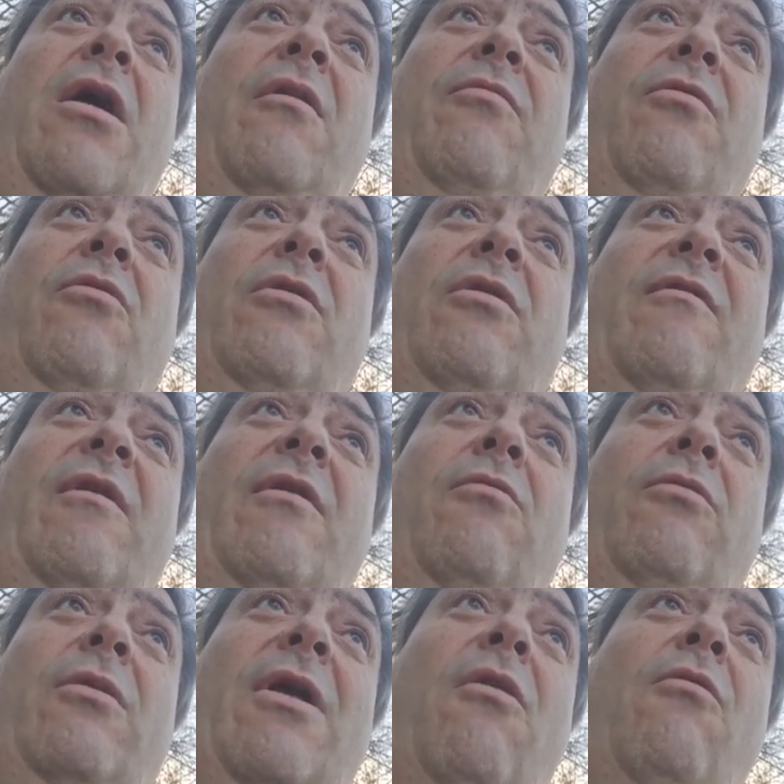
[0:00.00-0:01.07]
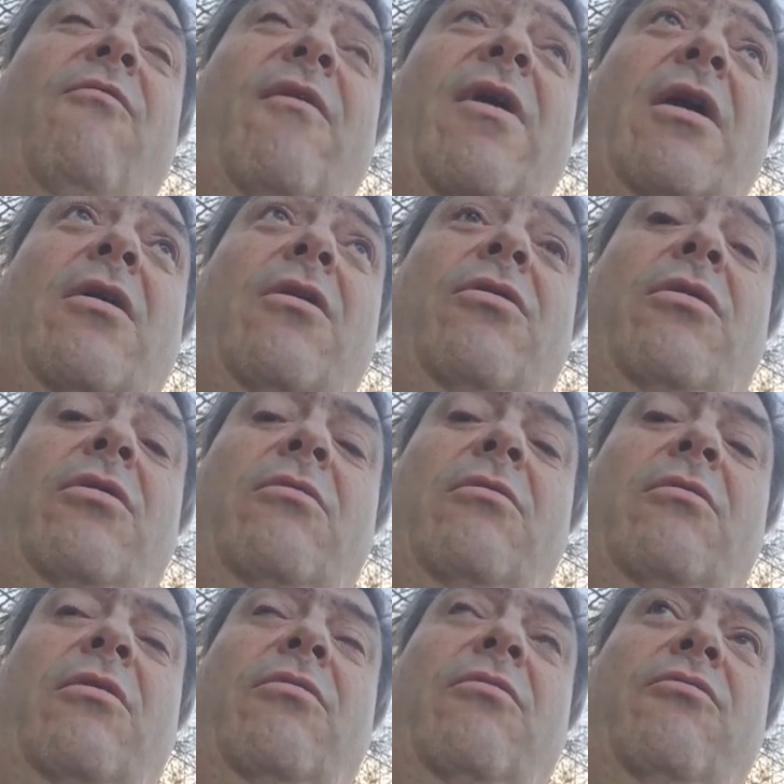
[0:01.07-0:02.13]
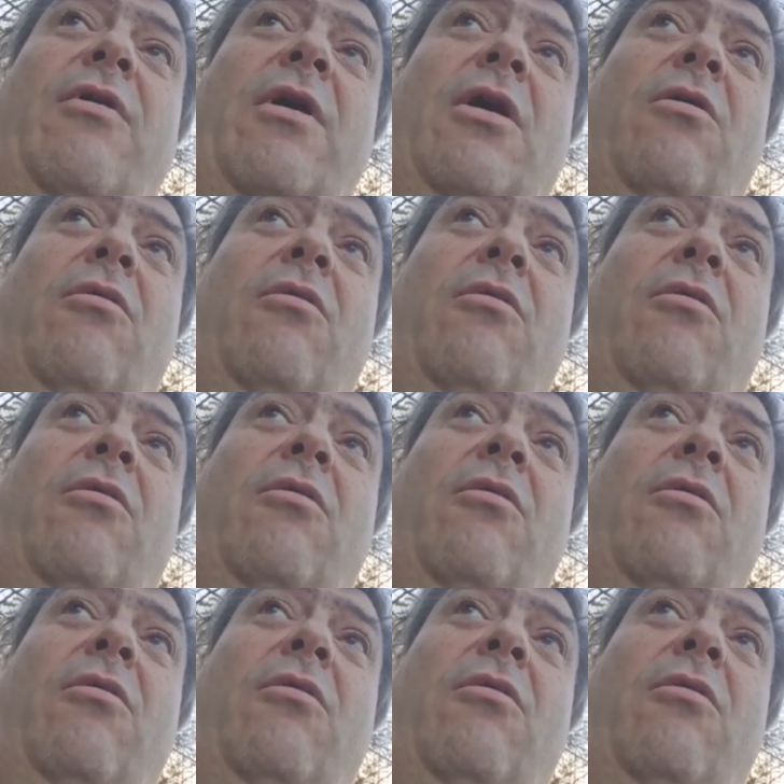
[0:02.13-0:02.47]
I've looked at it, I know what they're on with that because the train